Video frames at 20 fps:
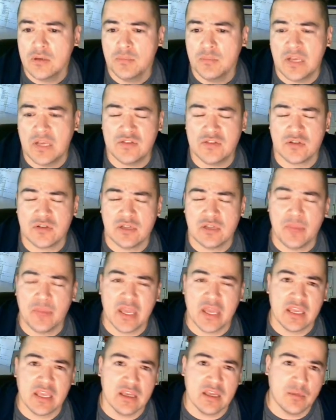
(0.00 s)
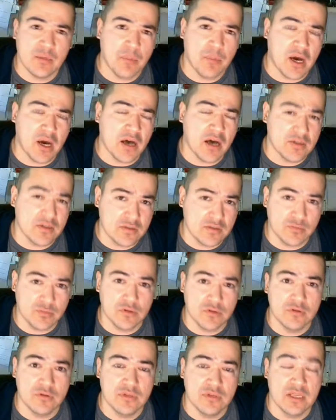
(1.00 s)
basically making it
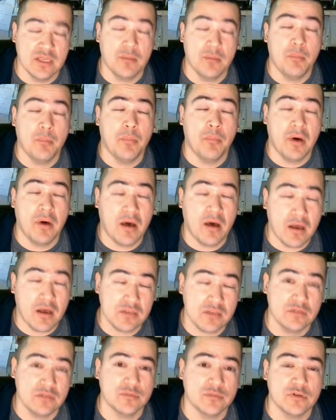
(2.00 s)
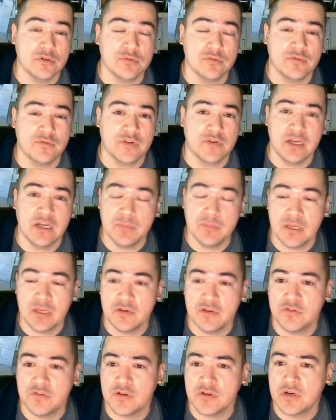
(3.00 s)
impossible for anybody
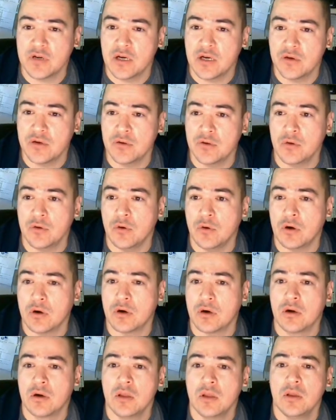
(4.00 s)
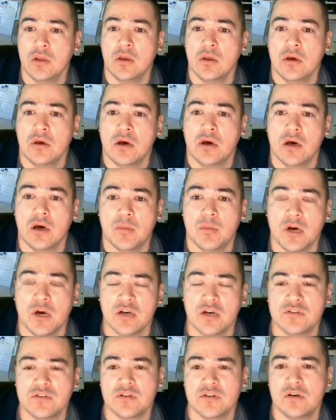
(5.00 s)
to figure out who you are.
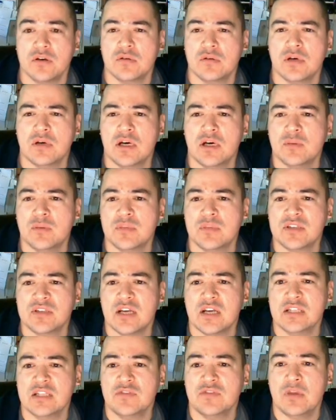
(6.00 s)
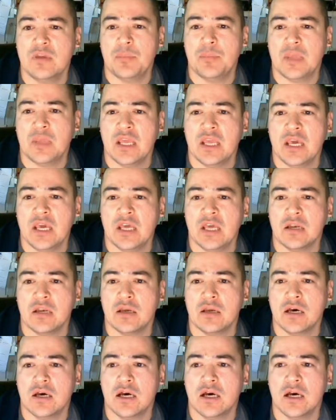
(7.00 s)
Also, besides VPN,
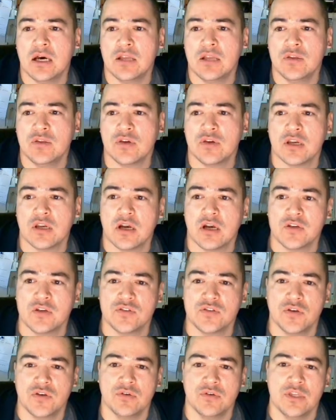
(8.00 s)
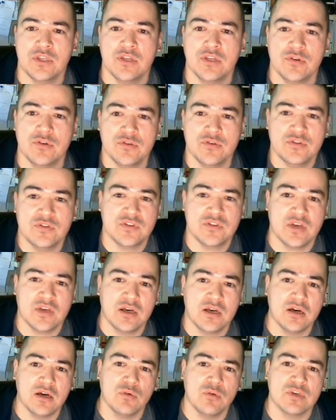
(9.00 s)
you can also use
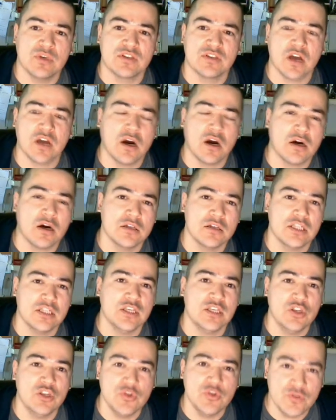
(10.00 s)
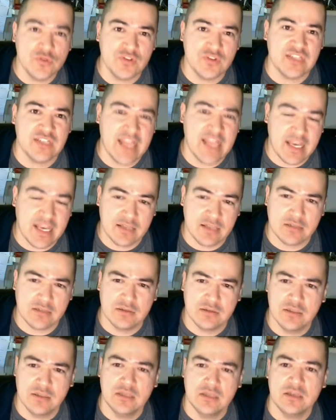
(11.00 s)
what's called Usenet.
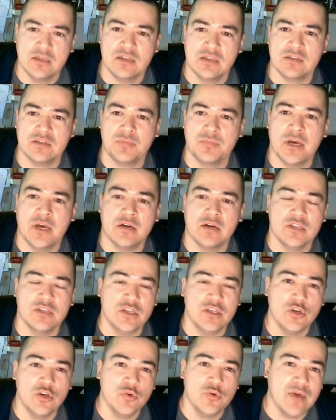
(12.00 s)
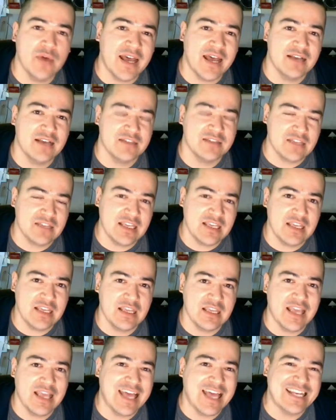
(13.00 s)
It's spelled
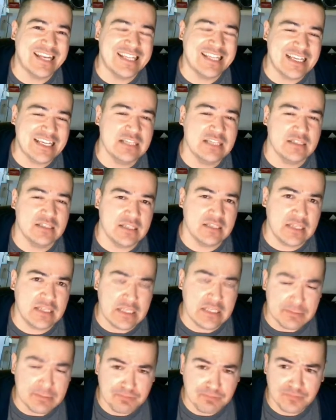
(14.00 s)
U-S-E-N-E-T.